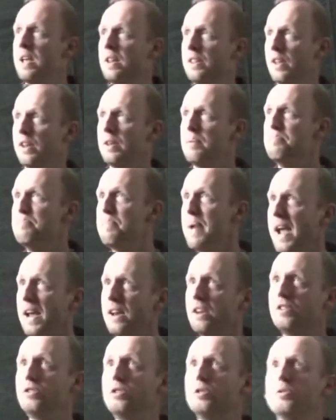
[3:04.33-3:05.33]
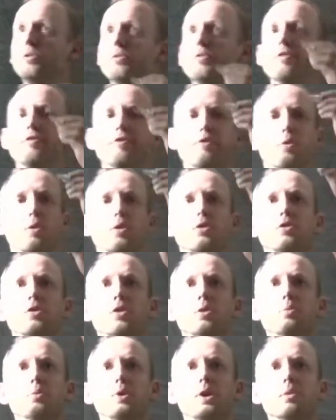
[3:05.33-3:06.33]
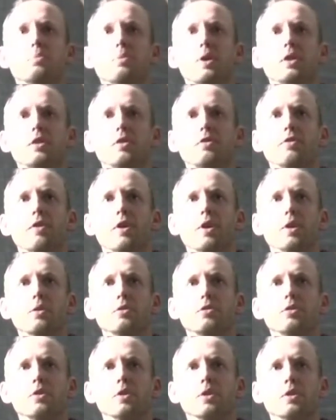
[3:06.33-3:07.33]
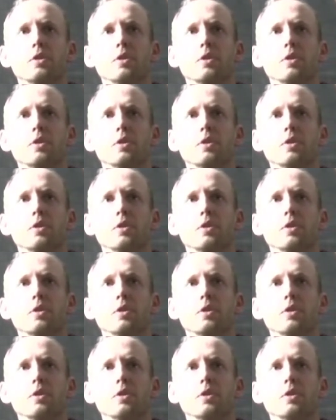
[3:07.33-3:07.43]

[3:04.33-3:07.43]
Now the magnitude of the force we can write as follows: